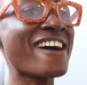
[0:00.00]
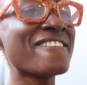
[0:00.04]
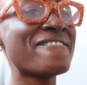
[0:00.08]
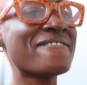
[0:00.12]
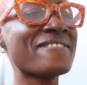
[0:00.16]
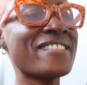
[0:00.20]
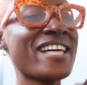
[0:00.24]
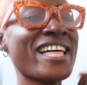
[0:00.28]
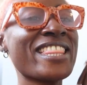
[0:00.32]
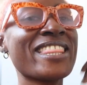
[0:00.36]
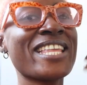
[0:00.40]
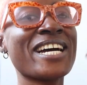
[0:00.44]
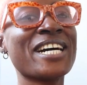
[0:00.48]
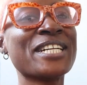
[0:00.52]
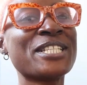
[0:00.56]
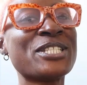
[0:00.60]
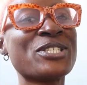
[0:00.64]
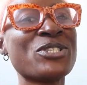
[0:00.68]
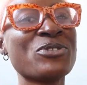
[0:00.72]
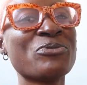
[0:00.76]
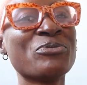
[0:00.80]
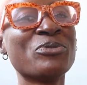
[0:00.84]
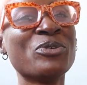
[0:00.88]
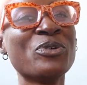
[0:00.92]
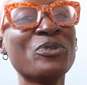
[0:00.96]
After
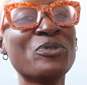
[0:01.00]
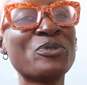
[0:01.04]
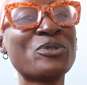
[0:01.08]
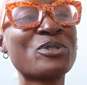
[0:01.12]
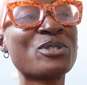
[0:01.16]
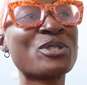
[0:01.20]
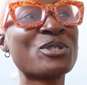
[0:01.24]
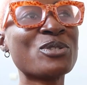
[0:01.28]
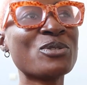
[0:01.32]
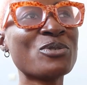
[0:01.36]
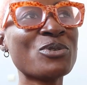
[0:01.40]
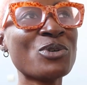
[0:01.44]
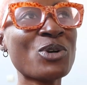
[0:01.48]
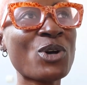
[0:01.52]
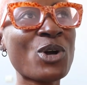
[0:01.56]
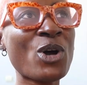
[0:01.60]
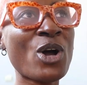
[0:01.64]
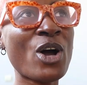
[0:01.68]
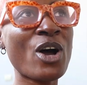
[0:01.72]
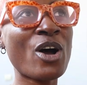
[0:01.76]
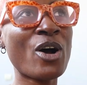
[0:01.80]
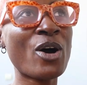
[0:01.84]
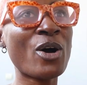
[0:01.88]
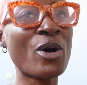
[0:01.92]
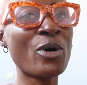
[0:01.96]
that, you move
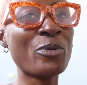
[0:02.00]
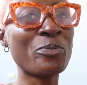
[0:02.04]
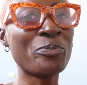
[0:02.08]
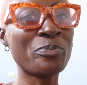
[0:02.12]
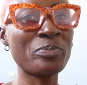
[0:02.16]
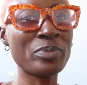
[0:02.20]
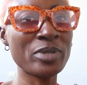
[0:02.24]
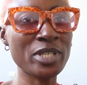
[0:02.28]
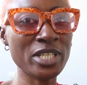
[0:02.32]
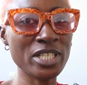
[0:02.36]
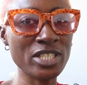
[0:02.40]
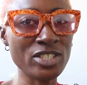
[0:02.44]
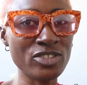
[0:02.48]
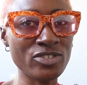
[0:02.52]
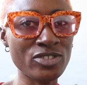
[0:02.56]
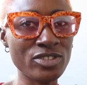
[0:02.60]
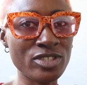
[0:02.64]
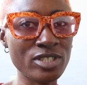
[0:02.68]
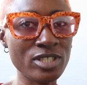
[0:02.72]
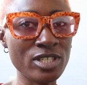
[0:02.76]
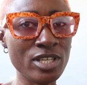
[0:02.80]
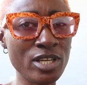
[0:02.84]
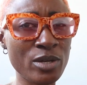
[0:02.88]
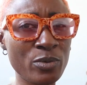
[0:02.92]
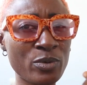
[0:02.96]
to
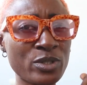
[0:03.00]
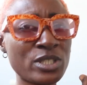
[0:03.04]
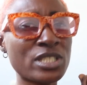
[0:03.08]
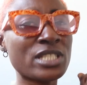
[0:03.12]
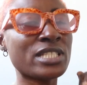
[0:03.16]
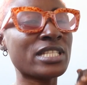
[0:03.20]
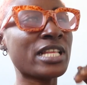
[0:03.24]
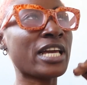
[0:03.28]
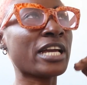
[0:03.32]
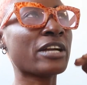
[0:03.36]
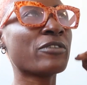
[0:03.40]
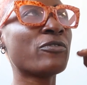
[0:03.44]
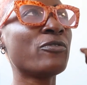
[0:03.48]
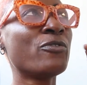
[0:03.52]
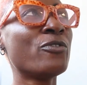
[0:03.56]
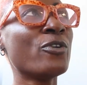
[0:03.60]
PhD, which is like